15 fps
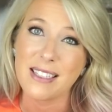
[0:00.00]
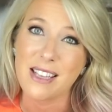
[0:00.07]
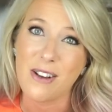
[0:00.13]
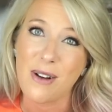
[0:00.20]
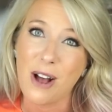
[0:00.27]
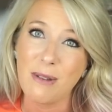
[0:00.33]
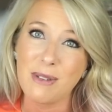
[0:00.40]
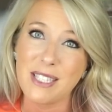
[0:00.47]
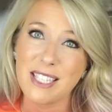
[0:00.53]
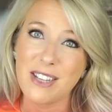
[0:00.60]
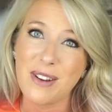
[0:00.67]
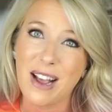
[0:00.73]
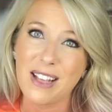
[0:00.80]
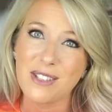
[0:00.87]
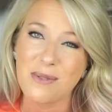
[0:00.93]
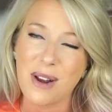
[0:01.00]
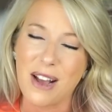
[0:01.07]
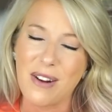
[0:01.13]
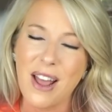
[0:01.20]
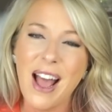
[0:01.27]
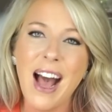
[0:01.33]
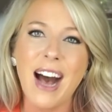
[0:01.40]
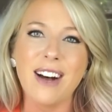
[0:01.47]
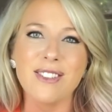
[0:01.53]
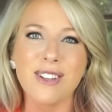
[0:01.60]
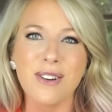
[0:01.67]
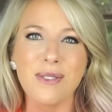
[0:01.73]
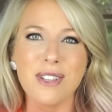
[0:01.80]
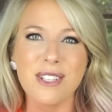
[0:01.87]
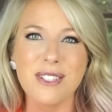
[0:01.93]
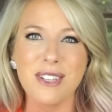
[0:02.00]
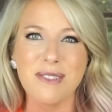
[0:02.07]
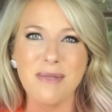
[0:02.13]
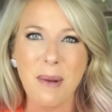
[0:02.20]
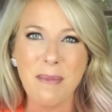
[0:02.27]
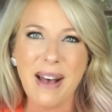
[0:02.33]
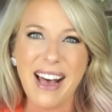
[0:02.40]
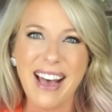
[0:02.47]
So I hope to see you guys around. I'll talk with you soon.